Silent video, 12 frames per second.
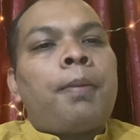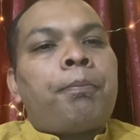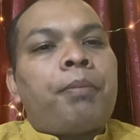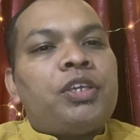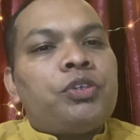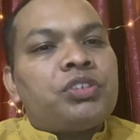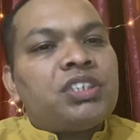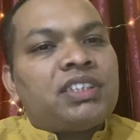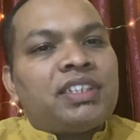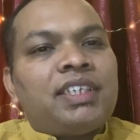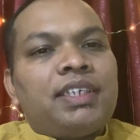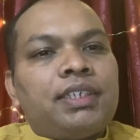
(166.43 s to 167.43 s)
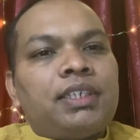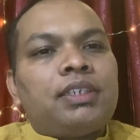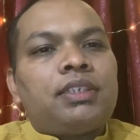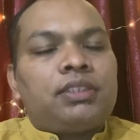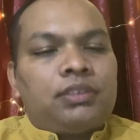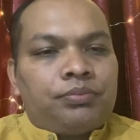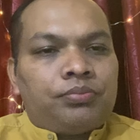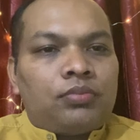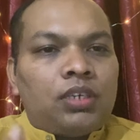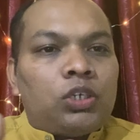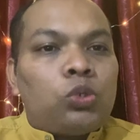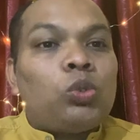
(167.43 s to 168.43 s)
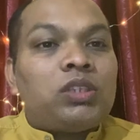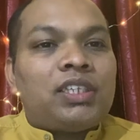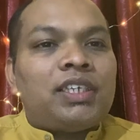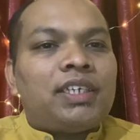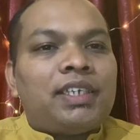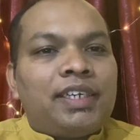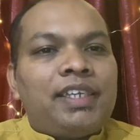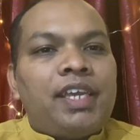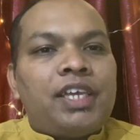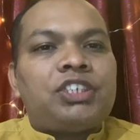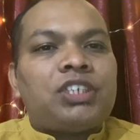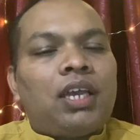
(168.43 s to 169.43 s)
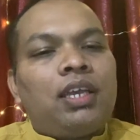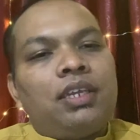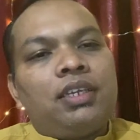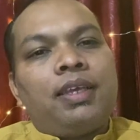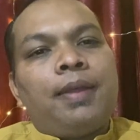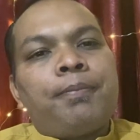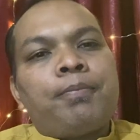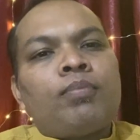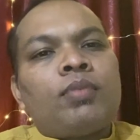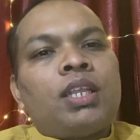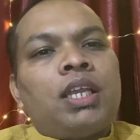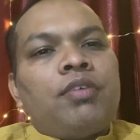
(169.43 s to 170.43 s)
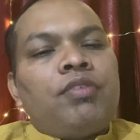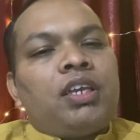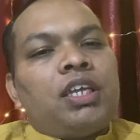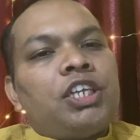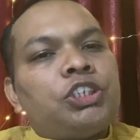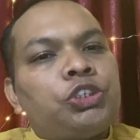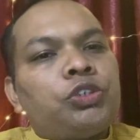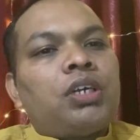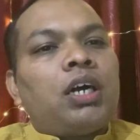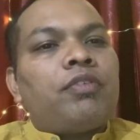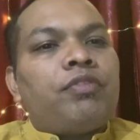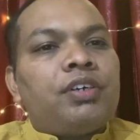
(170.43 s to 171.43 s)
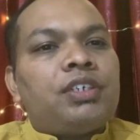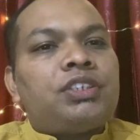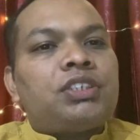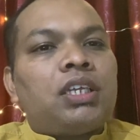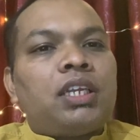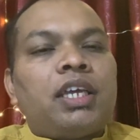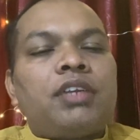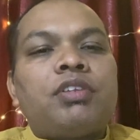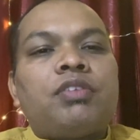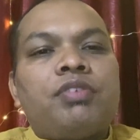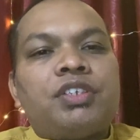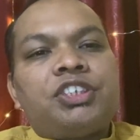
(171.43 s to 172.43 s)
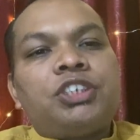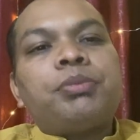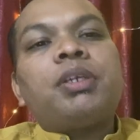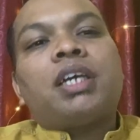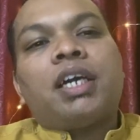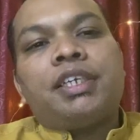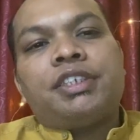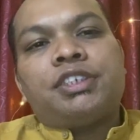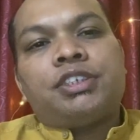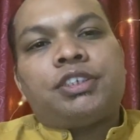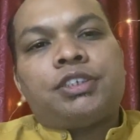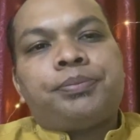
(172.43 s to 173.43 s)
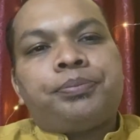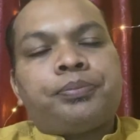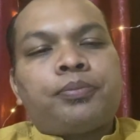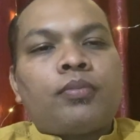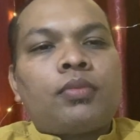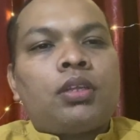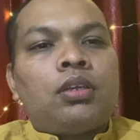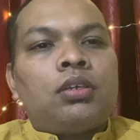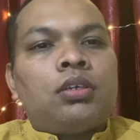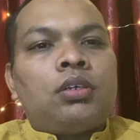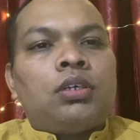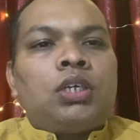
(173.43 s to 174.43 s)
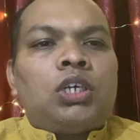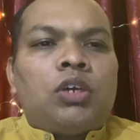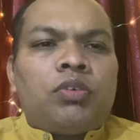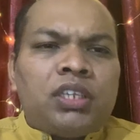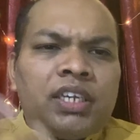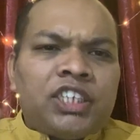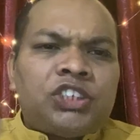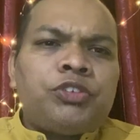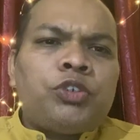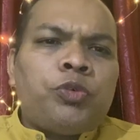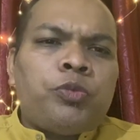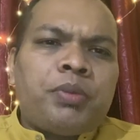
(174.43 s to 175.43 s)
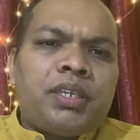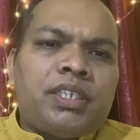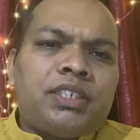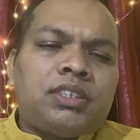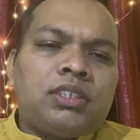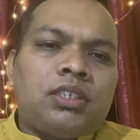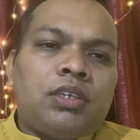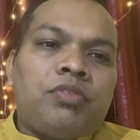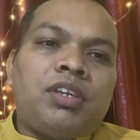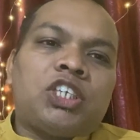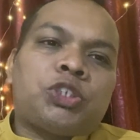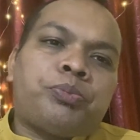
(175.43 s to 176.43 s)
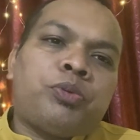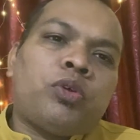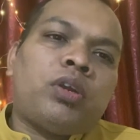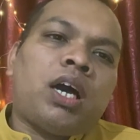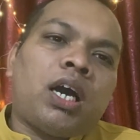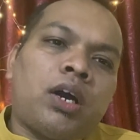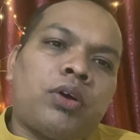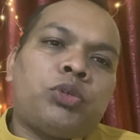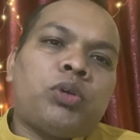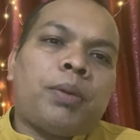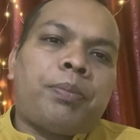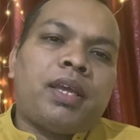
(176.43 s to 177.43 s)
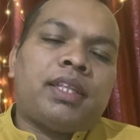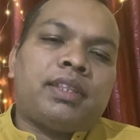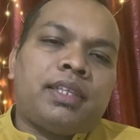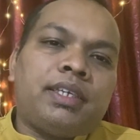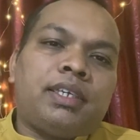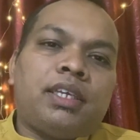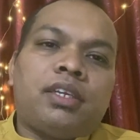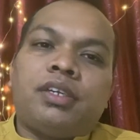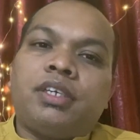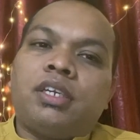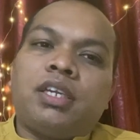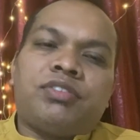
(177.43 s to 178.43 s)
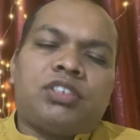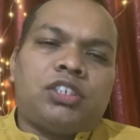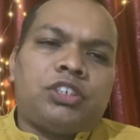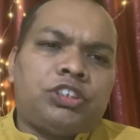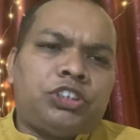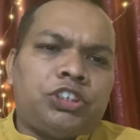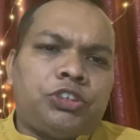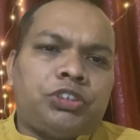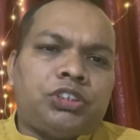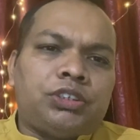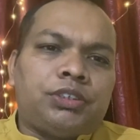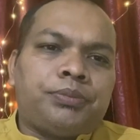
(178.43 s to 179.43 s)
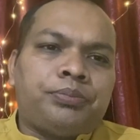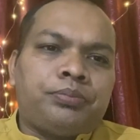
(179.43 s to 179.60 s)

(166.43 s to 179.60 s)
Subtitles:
By using Think, the tool Think, THINK, we can ensure our words align with wisdom and kindness. Over the next few minutes, we'll explore how to apply Think in our real life situations.